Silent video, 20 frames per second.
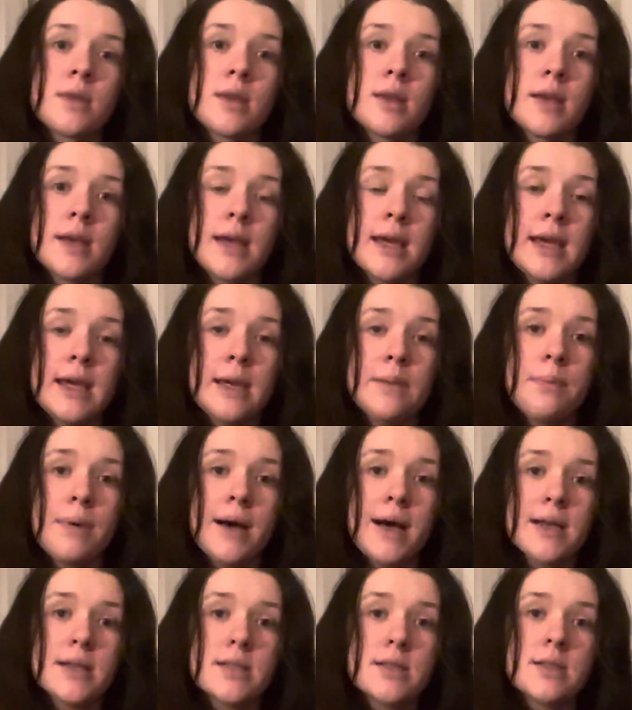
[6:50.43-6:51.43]
heat
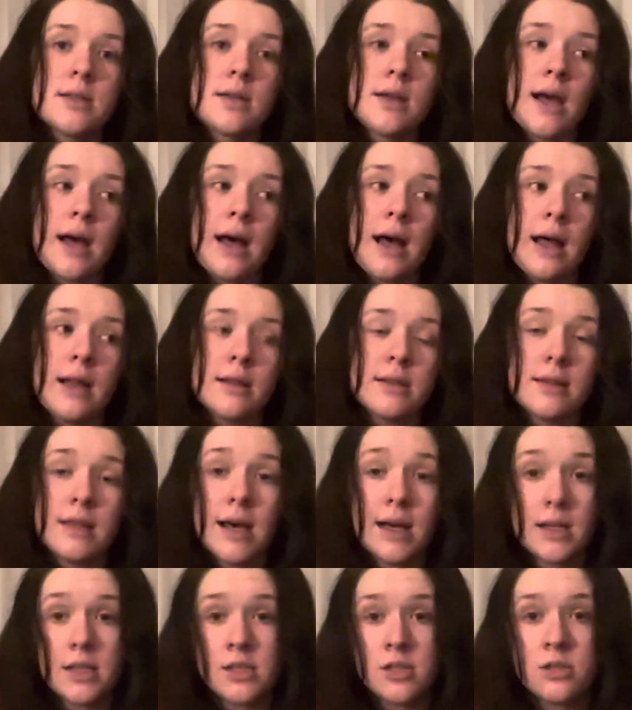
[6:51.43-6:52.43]
pad, and
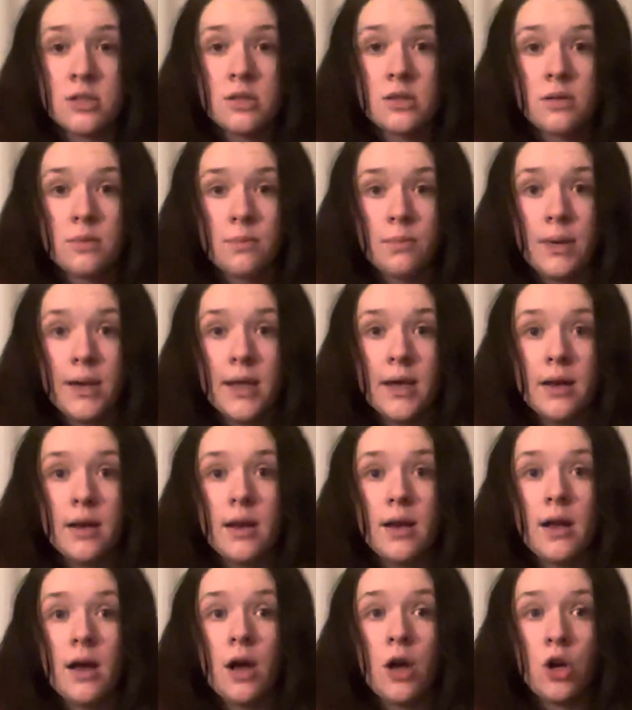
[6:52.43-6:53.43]
that has been
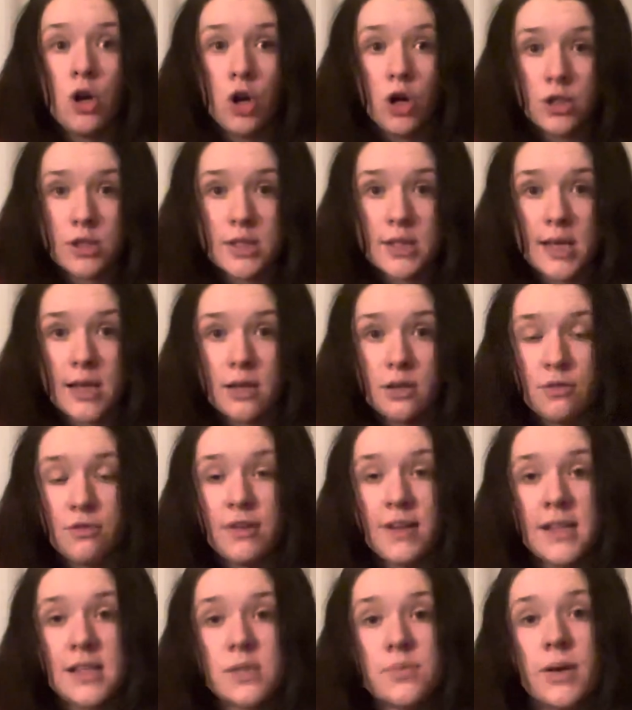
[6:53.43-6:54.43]
a godsend.
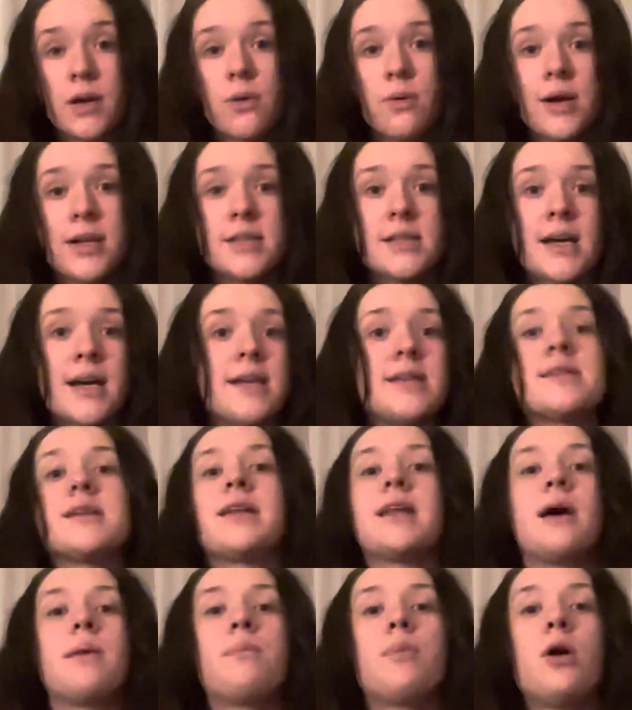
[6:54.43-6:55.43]
Philly's been quite tight in
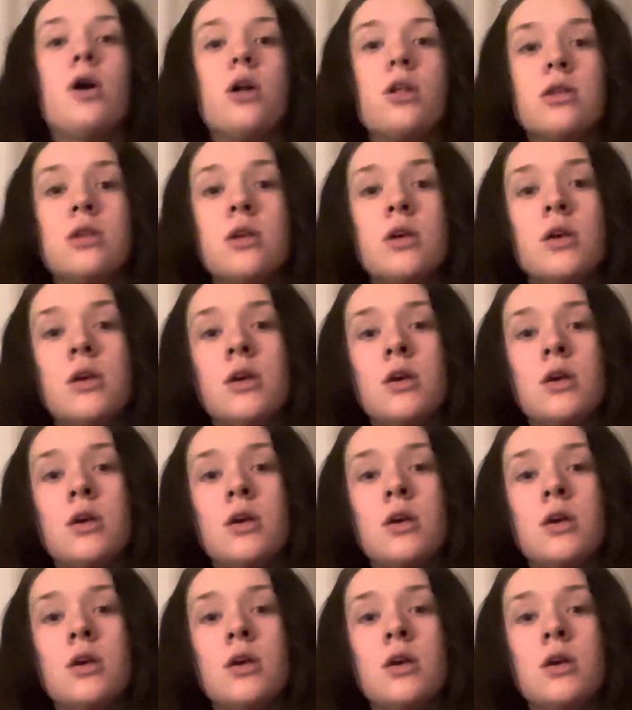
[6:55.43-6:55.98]
her poll,